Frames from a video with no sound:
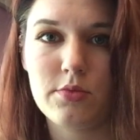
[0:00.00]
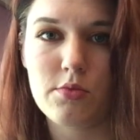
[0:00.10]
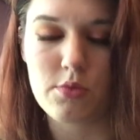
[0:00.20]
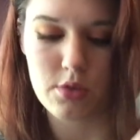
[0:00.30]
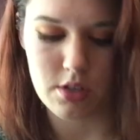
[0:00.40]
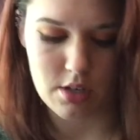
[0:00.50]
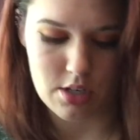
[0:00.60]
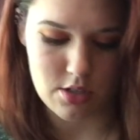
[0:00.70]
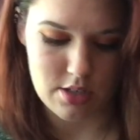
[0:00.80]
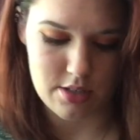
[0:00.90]
We'll get
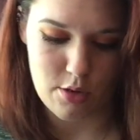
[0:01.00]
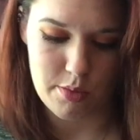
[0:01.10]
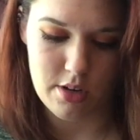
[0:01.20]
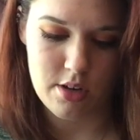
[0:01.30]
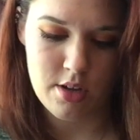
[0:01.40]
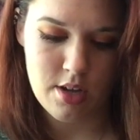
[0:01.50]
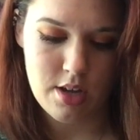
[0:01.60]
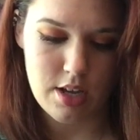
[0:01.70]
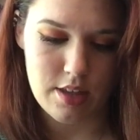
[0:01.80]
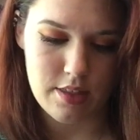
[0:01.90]
each of these open.
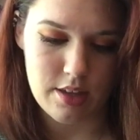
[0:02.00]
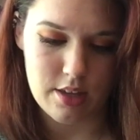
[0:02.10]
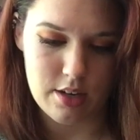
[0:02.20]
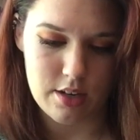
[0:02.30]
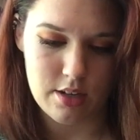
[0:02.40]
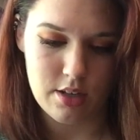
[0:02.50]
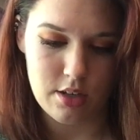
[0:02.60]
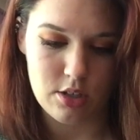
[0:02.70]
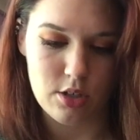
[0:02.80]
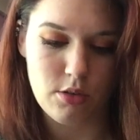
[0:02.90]
And then
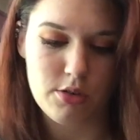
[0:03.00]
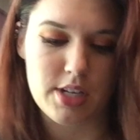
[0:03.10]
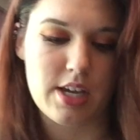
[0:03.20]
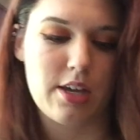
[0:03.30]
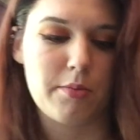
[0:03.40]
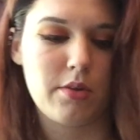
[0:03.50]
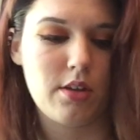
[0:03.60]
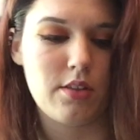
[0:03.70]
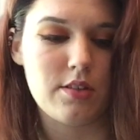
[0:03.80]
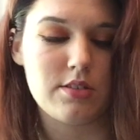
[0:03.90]
Notre Dame,
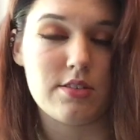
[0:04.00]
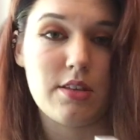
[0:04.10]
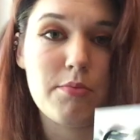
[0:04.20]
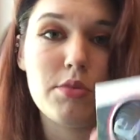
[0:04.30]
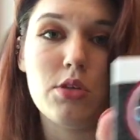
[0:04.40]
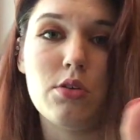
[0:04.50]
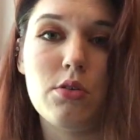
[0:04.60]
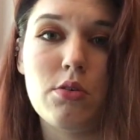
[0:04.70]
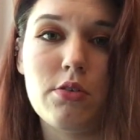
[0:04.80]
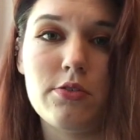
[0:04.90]
and this is a
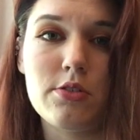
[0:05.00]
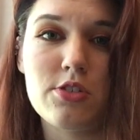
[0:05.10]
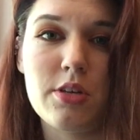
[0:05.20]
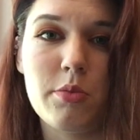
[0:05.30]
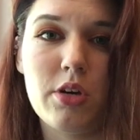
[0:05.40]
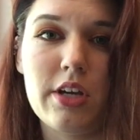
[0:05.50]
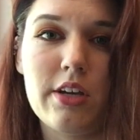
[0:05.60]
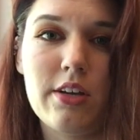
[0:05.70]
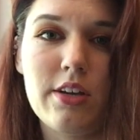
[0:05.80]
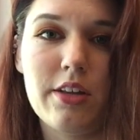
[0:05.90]
beautiful
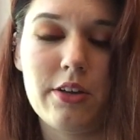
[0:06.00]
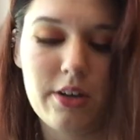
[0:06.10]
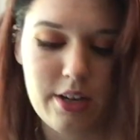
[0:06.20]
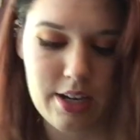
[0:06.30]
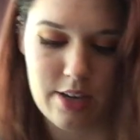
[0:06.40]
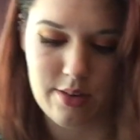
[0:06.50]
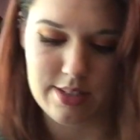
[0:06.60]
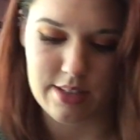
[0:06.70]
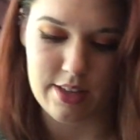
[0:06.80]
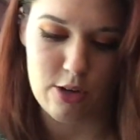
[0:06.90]
shimmery color. I can't wait
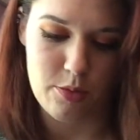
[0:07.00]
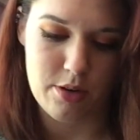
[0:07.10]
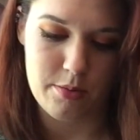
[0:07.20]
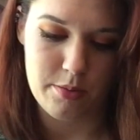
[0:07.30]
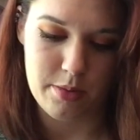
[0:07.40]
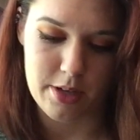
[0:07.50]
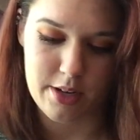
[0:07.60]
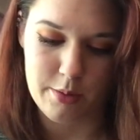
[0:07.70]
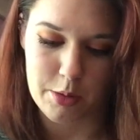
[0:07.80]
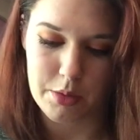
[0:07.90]
to get that open,
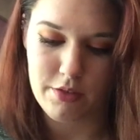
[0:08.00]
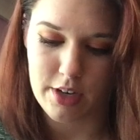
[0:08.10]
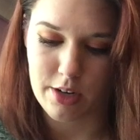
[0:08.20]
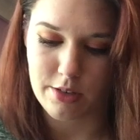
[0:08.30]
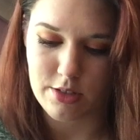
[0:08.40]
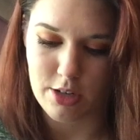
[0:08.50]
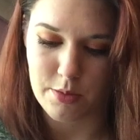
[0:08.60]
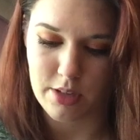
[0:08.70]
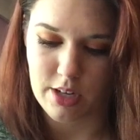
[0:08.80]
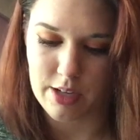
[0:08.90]
but I'm gonna be fair, start at
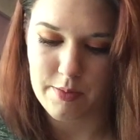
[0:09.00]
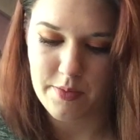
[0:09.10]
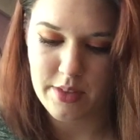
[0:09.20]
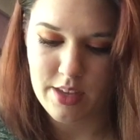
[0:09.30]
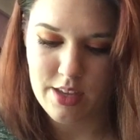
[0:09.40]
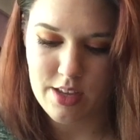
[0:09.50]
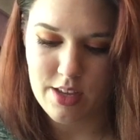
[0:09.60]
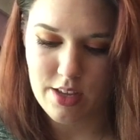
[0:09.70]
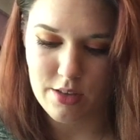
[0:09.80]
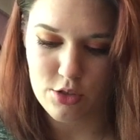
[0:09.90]
the beginning.
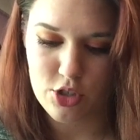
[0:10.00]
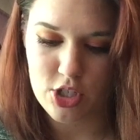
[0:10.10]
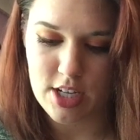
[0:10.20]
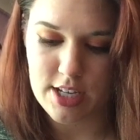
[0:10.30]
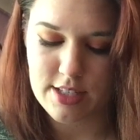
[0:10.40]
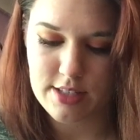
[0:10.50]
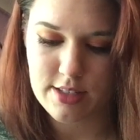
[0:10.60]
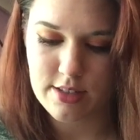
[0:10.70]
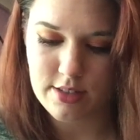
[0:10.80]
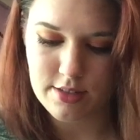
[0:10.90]
There's Chase.